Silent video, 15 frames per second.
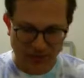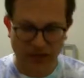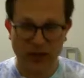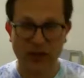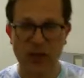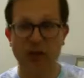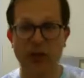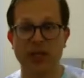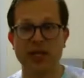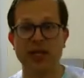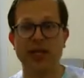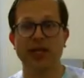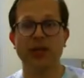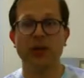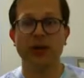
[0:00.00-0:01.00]
Go into
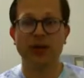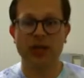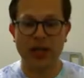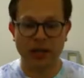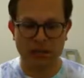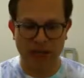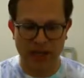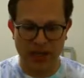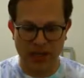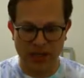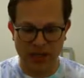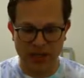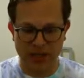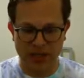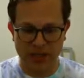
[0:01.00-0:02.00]
the token shop
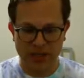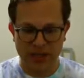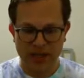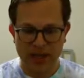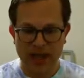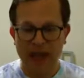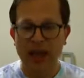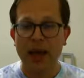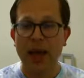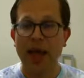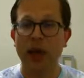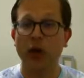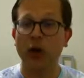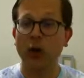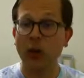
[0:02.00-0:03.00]
and
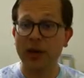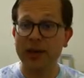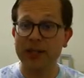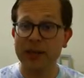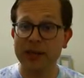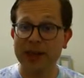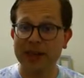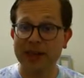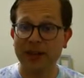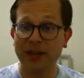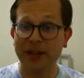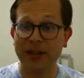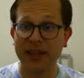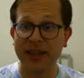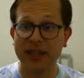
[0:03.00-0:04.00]
according to my
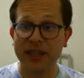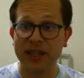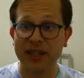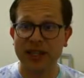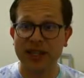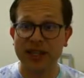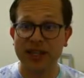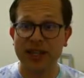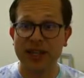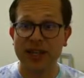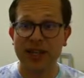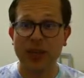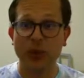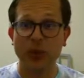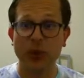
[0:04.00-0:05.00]
calculations,
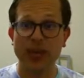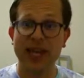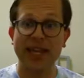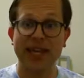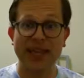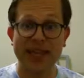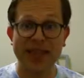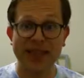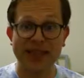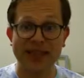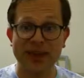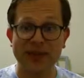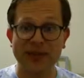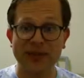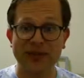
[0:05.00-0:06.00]
it will take
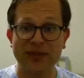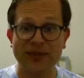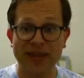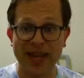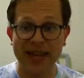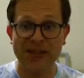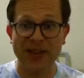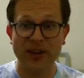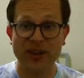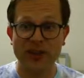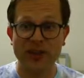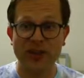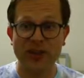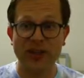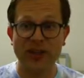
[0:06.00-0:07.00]

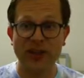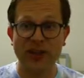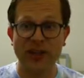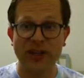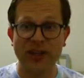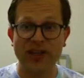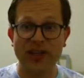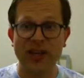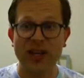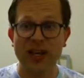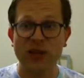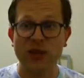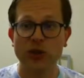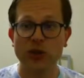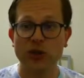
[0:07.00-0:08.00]
9,500 tokens
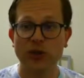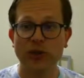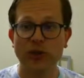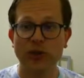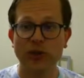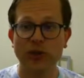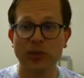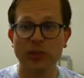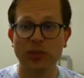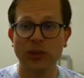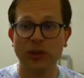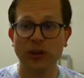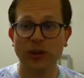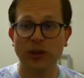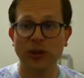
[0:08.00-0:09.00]
to fully
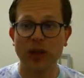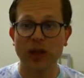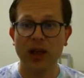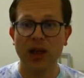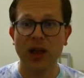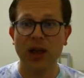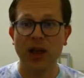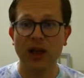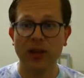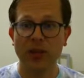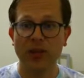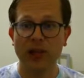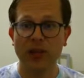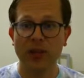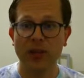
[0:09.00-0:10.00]
pull all
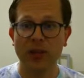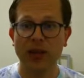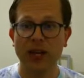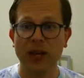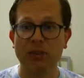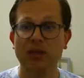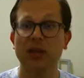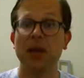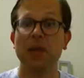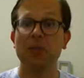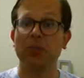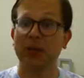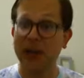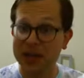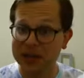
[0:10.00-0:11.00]
31 pipes
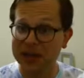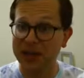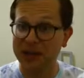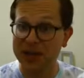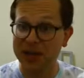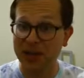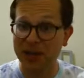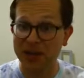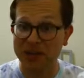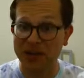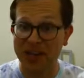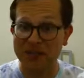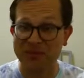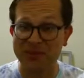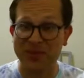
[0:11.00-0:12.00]
plus the three gold
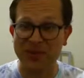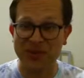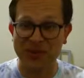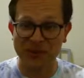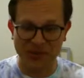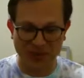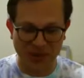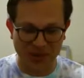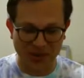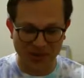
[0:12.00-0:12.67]
pipes, which we will do.